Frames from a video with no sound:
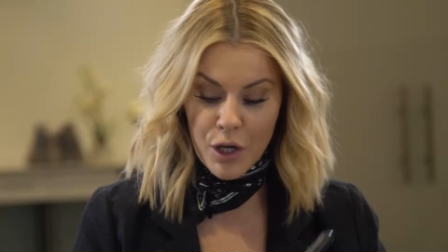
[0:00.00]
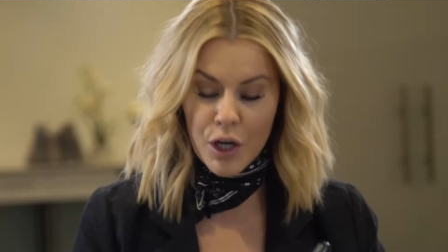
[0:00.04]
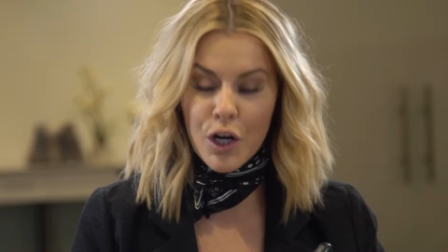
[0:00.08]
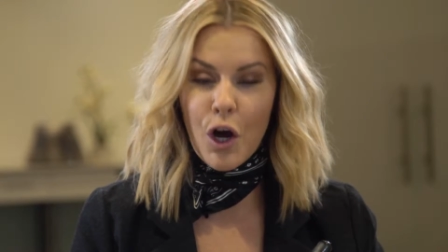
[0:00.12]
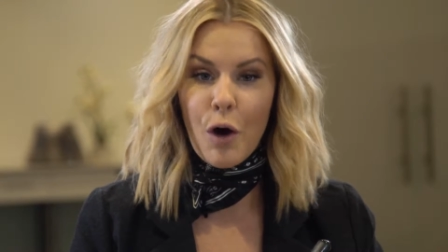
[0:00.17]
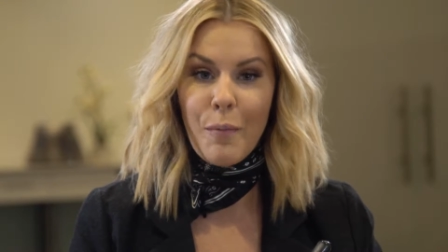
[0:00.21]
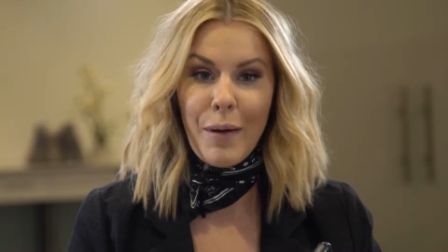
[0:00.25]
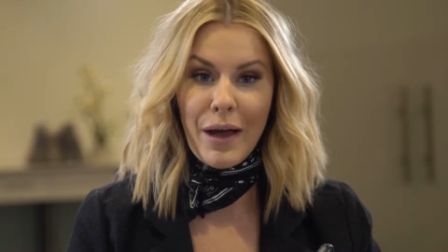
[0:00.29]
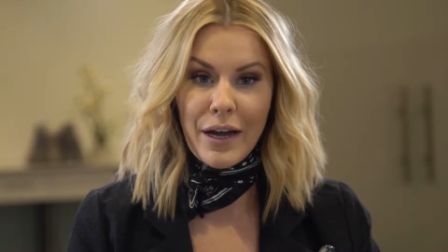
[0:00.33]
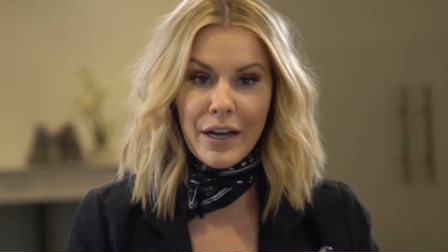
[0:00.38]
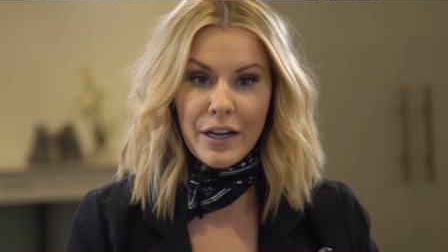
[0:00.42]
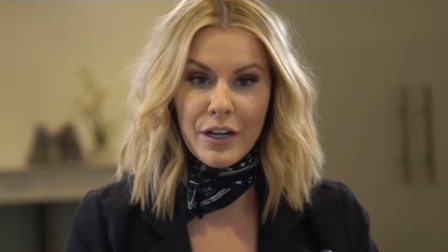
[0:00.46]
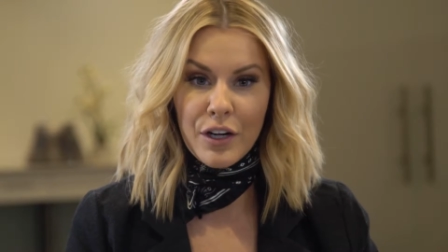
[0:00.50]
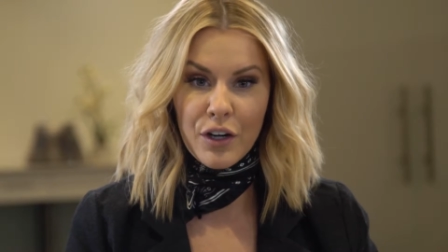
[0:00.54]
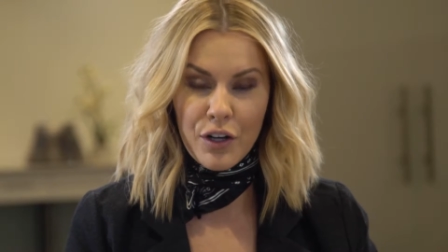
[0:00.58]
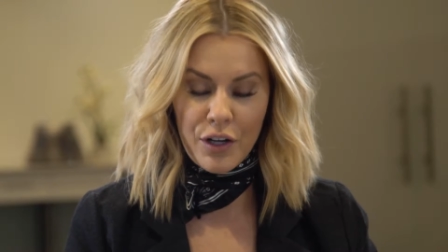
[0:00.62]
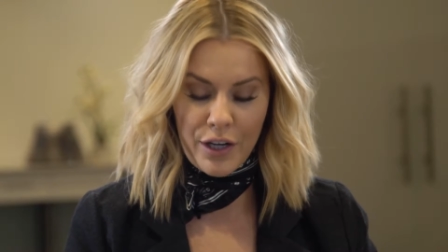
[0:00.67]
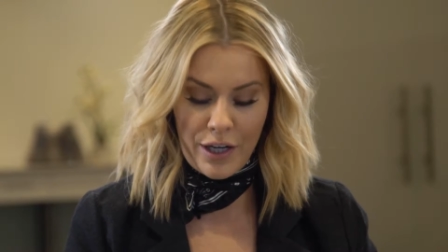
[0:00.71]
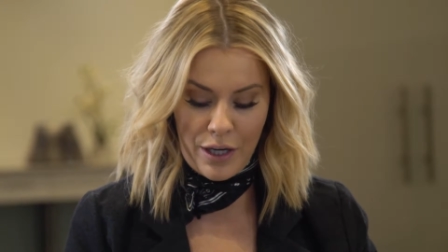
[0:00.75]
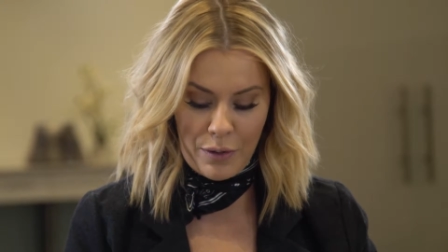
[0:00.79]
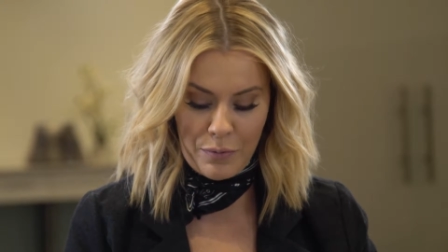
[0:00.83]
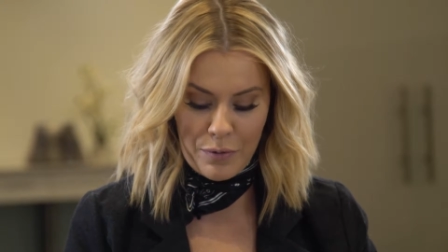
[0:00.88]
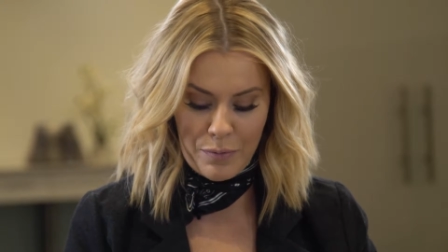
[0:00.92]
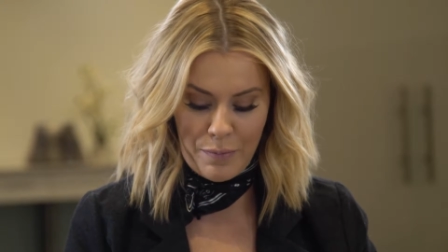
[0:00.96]
gonna go back in
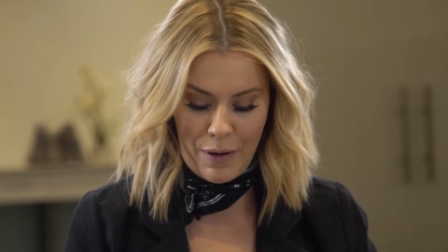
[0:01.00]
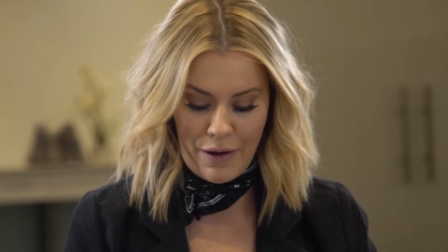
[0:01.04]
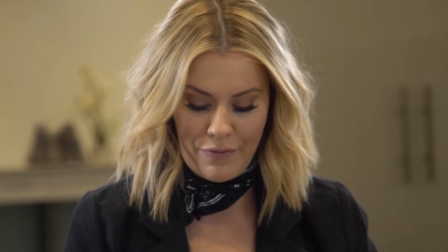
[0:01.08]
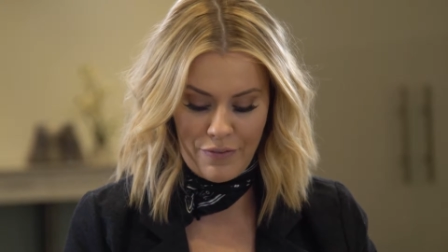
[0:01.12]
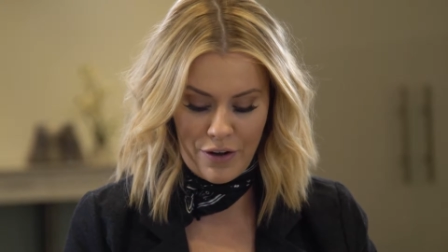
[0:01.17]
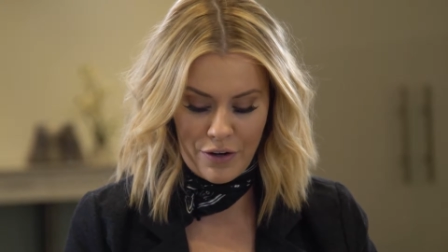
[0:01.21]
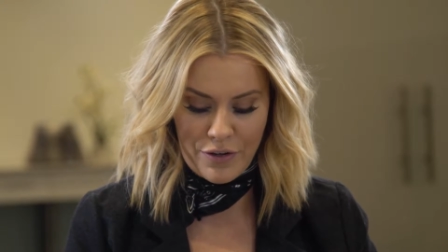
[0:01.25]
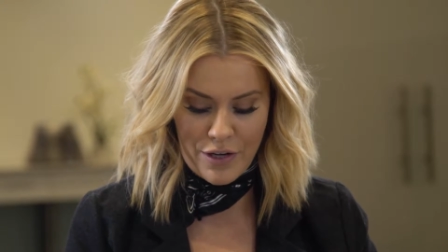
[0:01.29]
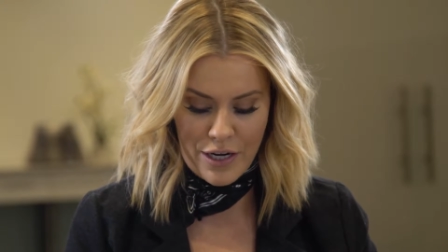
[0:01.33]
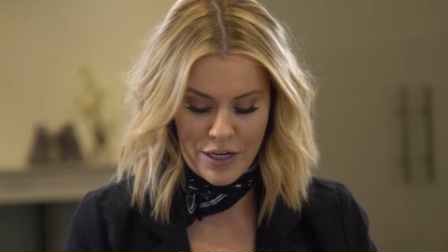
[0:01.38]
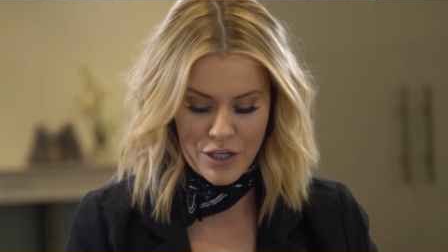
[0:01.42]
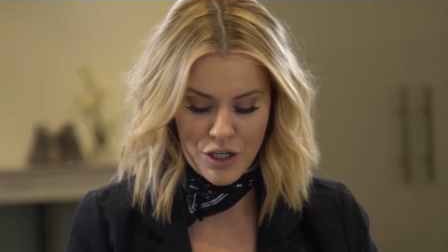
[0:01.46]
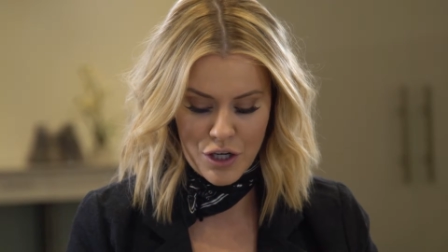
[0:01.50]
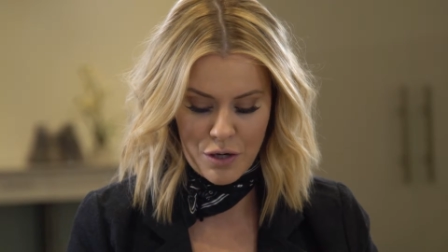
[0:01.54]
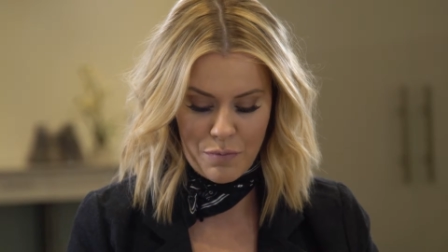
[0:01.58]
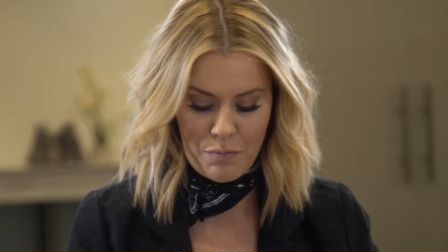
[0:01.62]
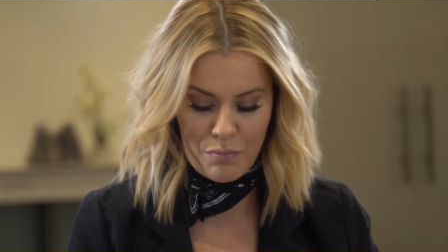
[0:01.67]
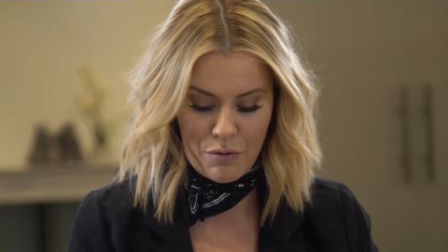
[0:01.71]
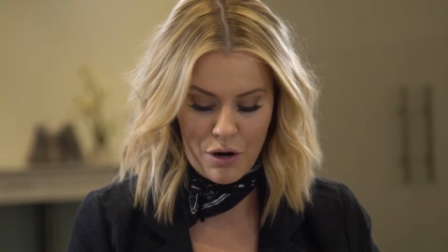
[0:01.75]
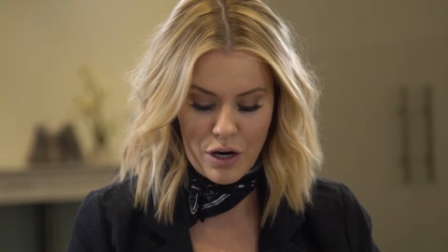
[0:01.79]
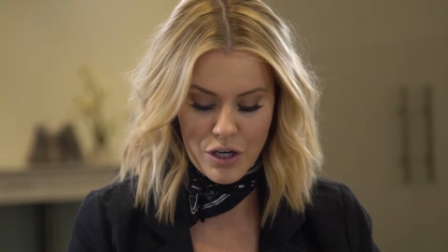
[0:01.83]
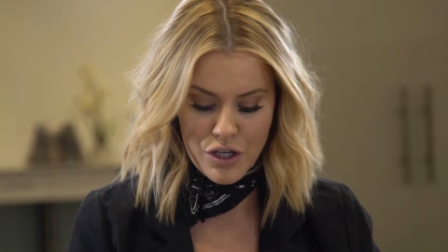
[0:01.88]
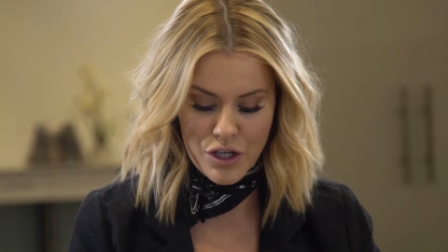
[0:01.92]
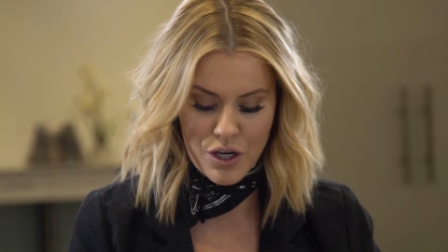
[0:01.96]
here again with my
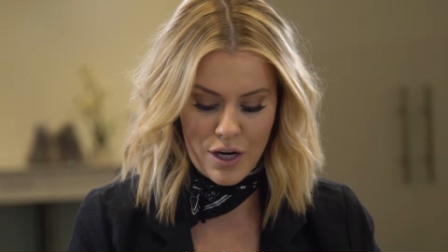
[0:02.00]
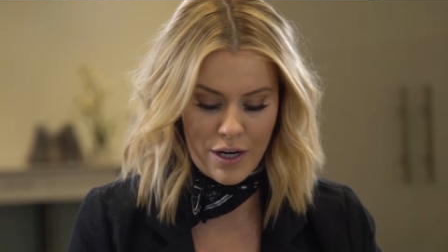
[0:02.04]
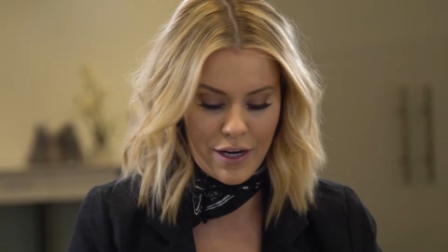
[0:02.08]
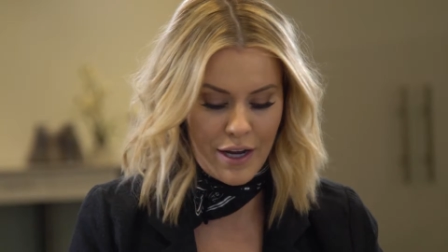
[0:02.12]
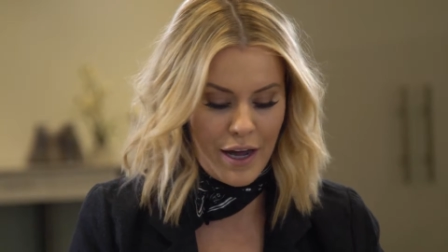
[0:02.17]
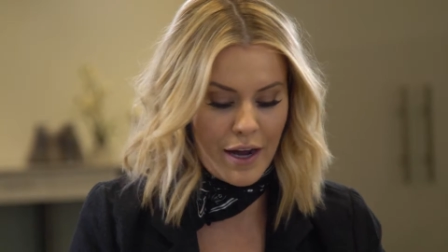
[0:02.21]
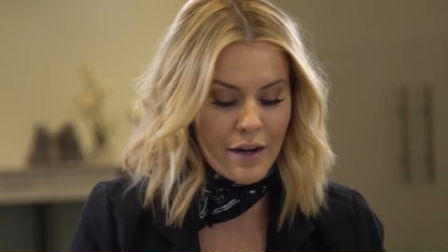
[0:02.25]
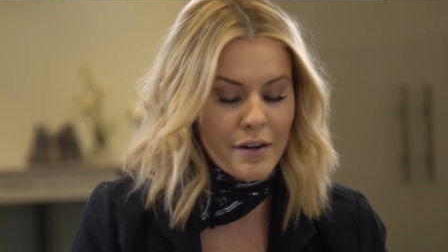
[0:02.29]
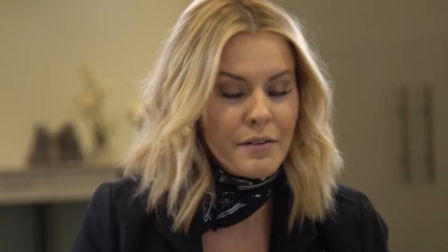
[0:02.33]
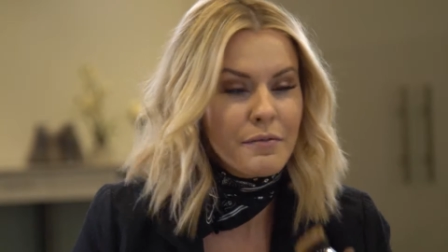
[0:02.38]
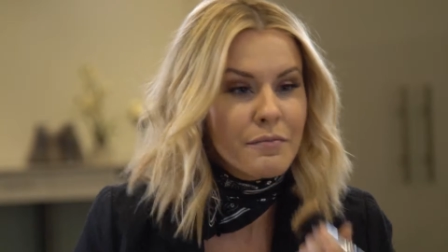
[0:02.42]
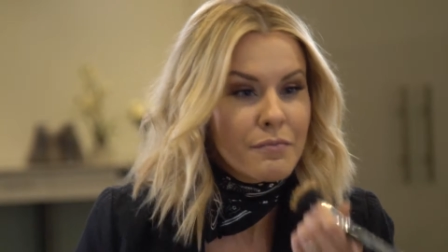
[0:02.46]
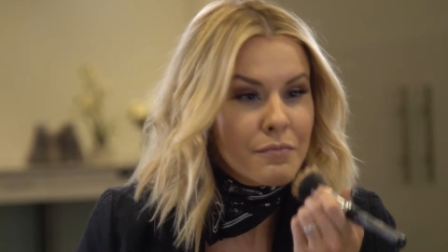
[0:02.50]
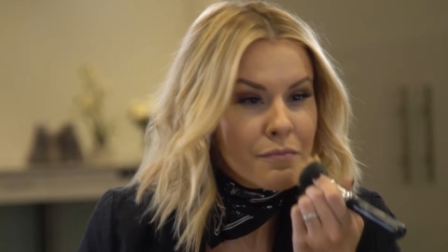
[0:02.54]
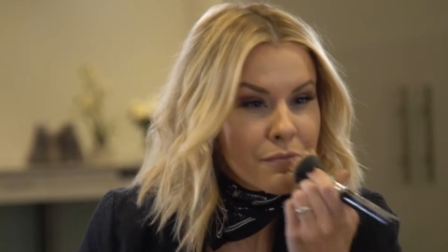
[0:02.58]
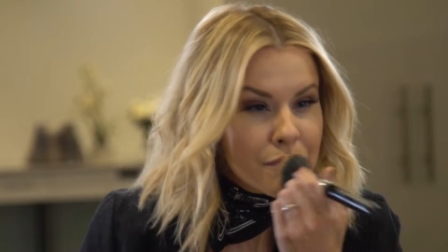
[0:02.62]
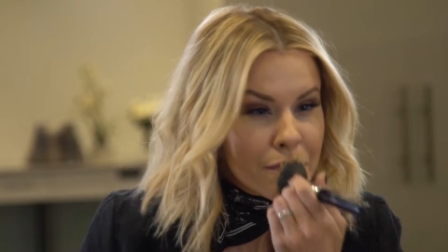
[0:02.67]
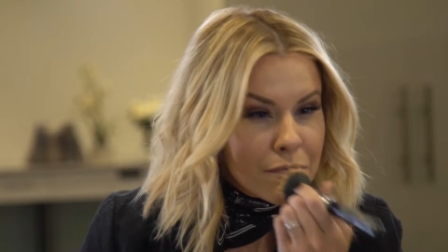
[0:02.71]
foundation brush again.